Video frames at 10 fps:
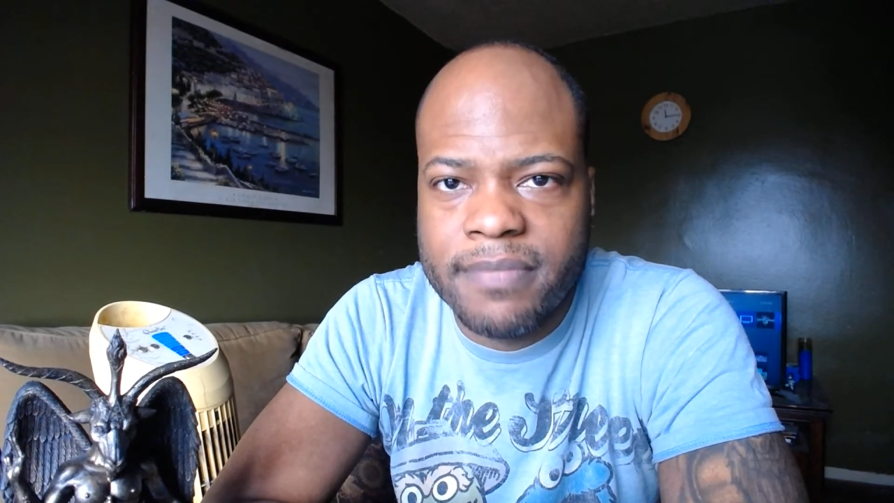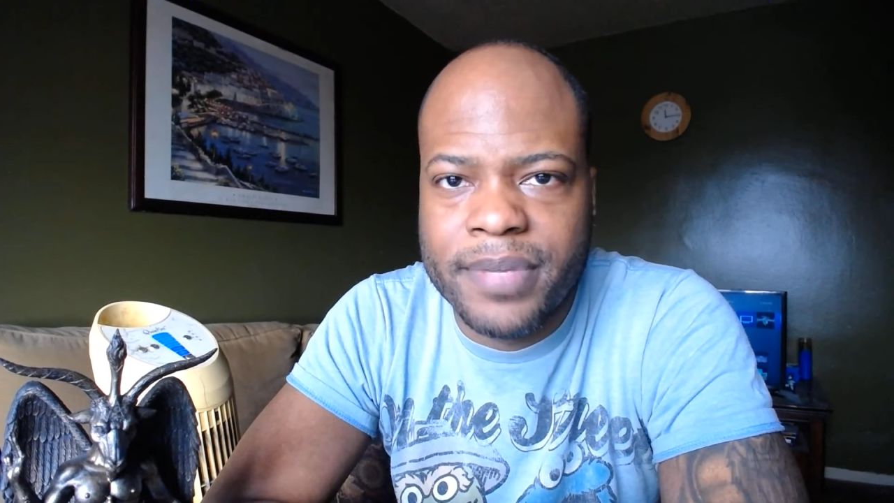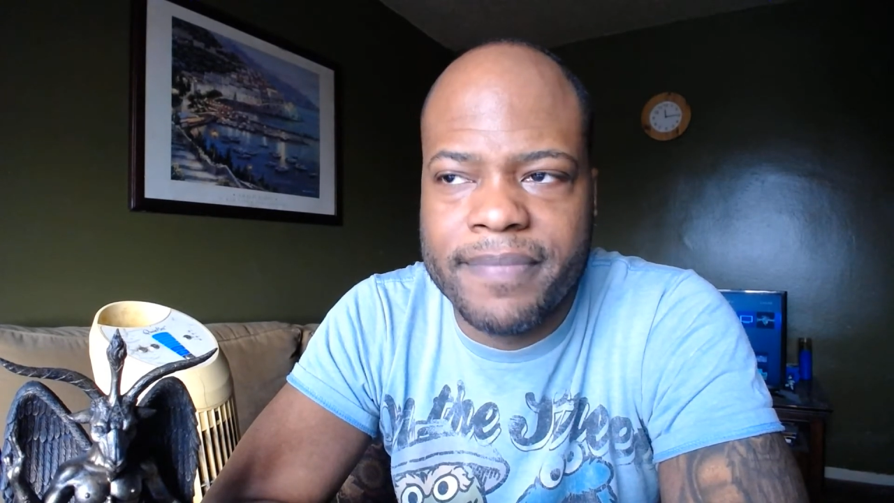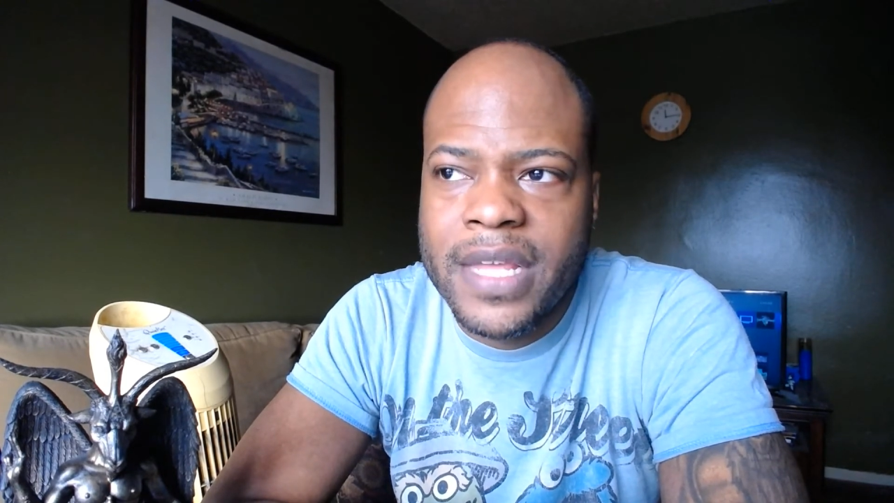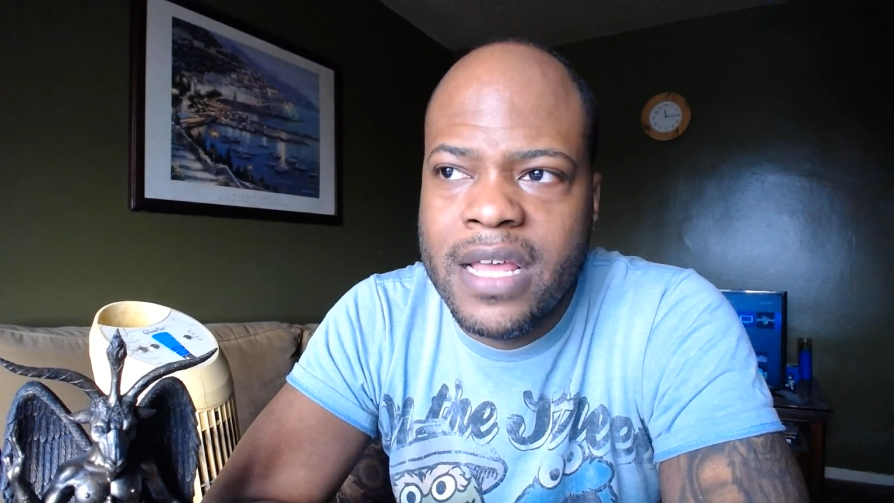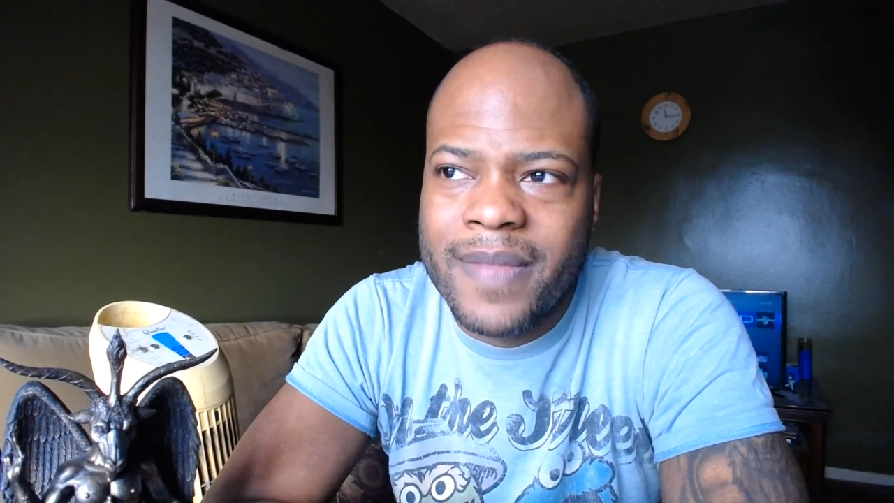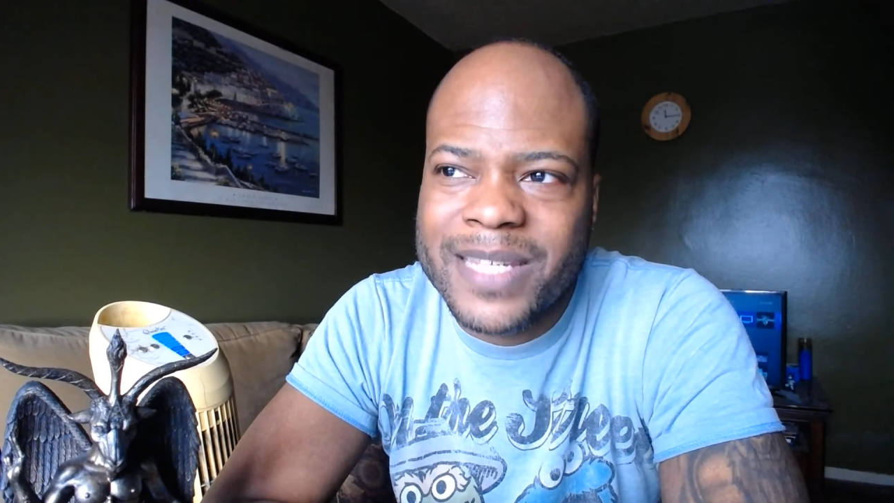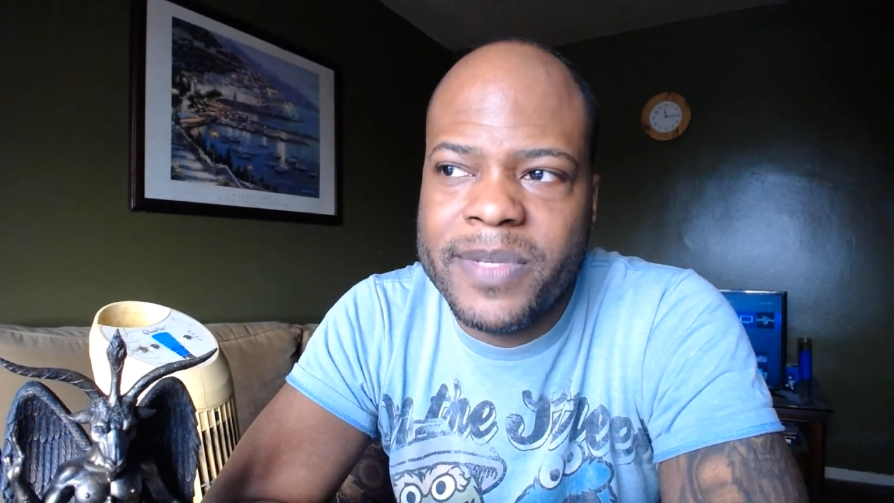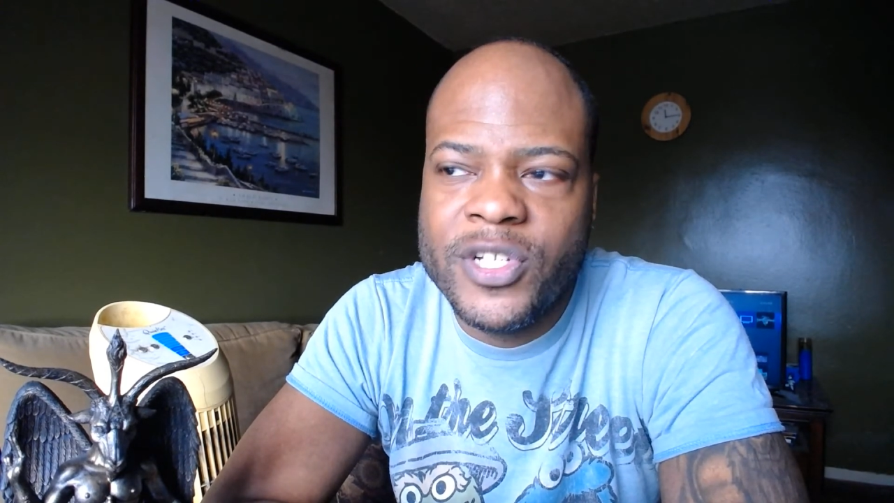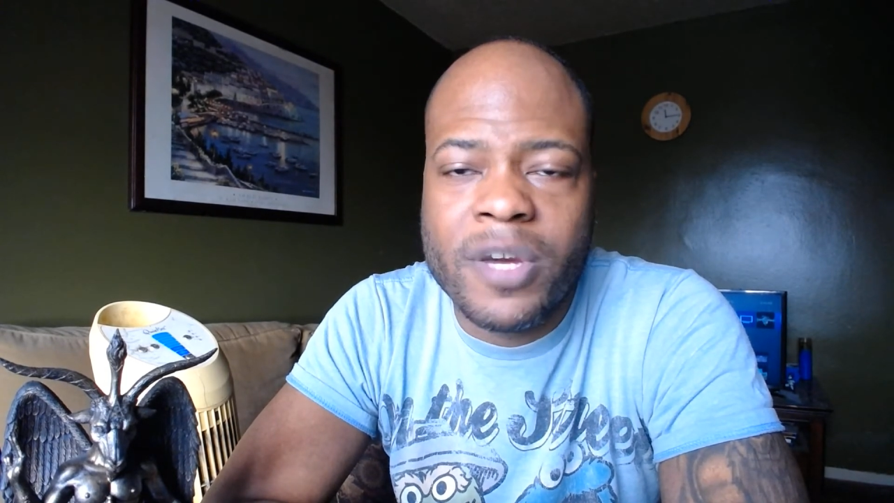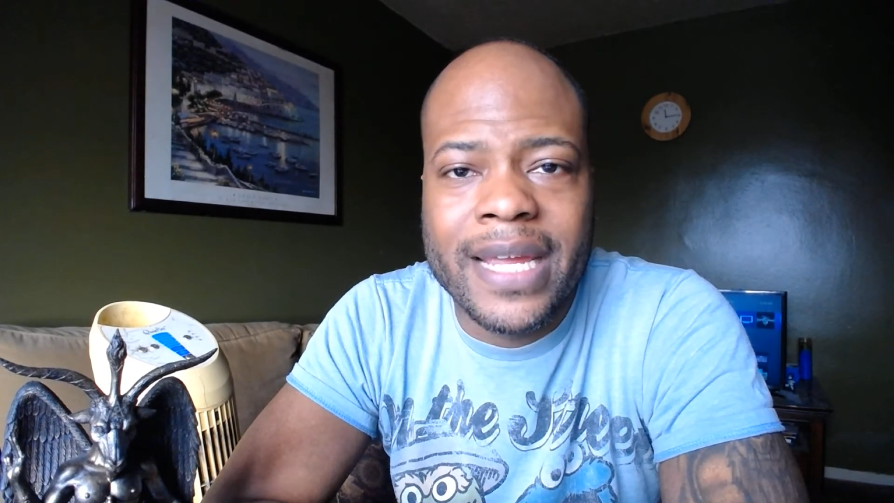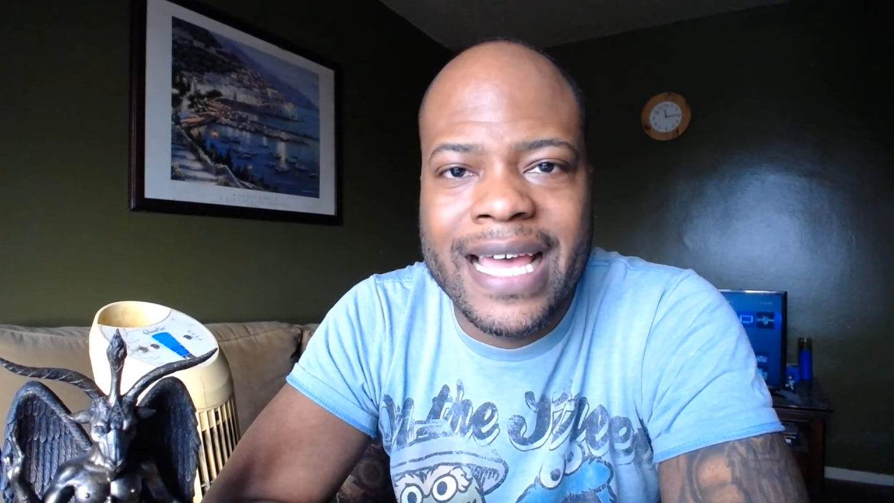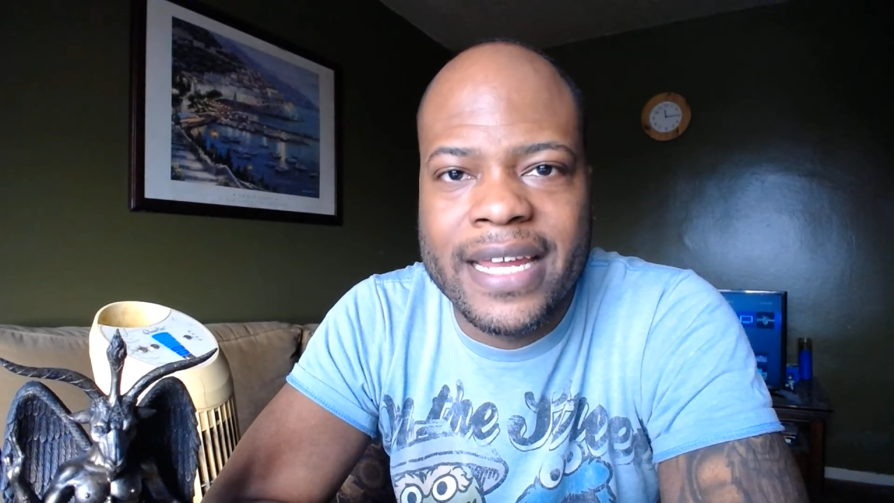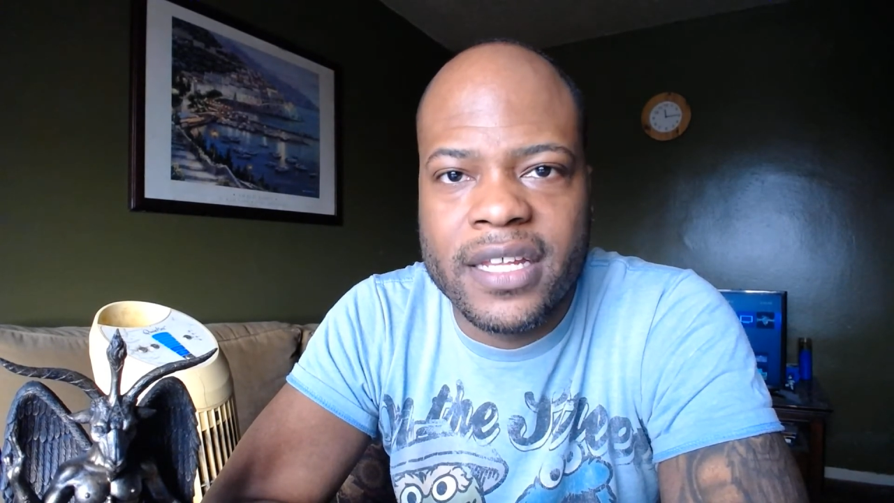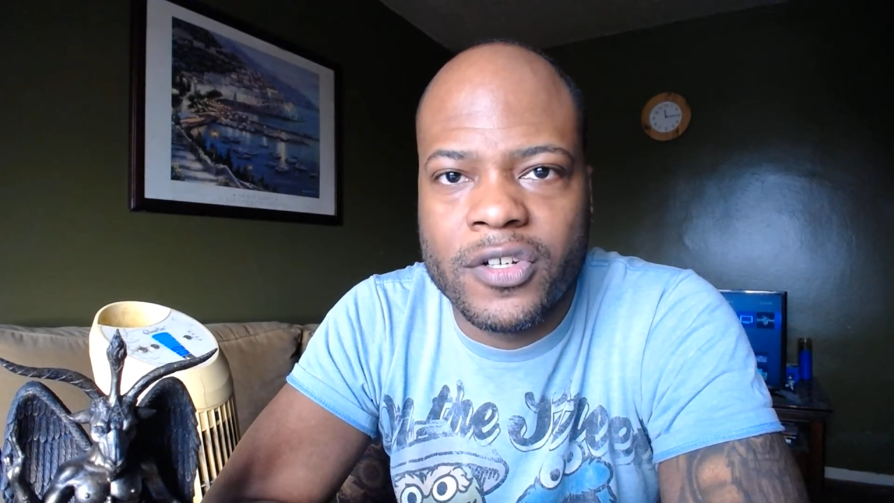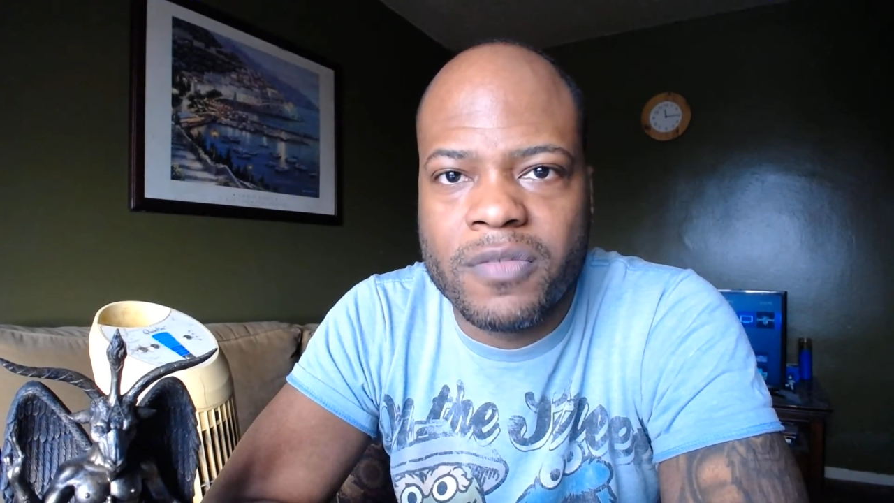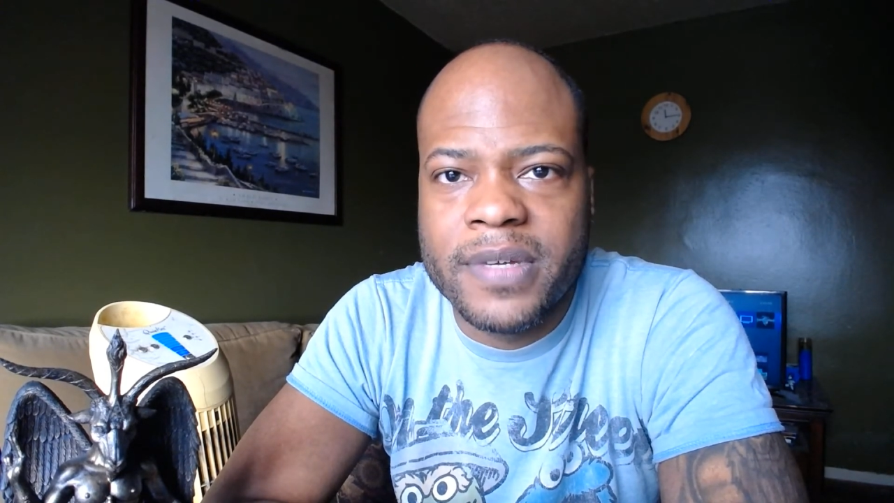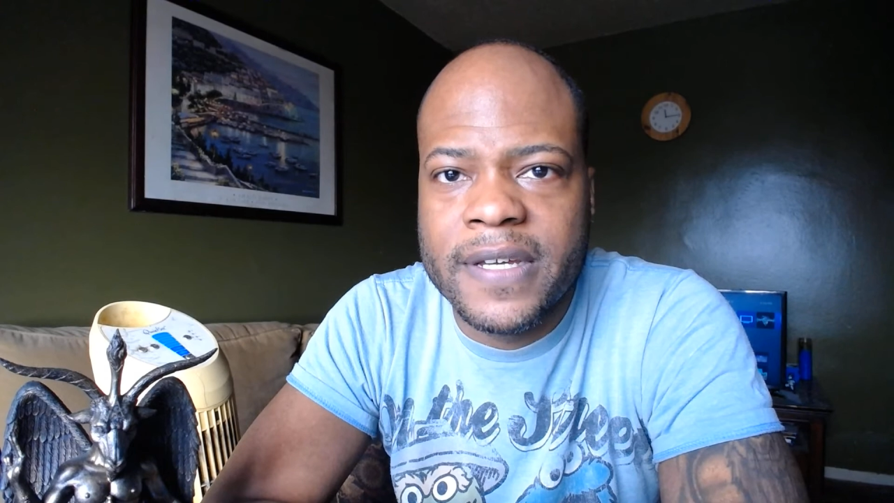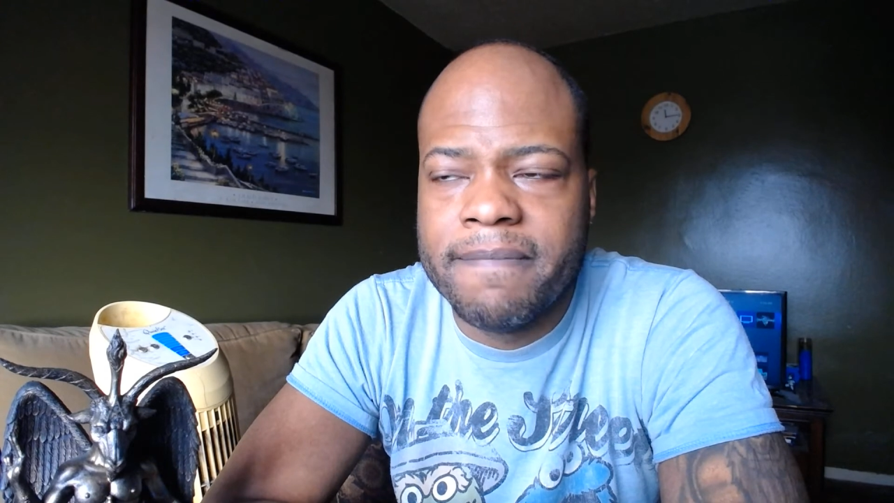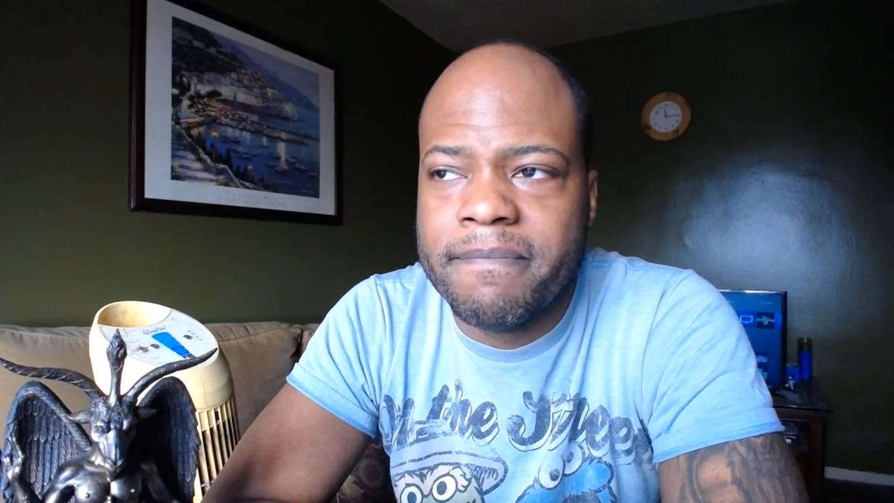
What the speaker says: But that's me jumping ahead a little bit.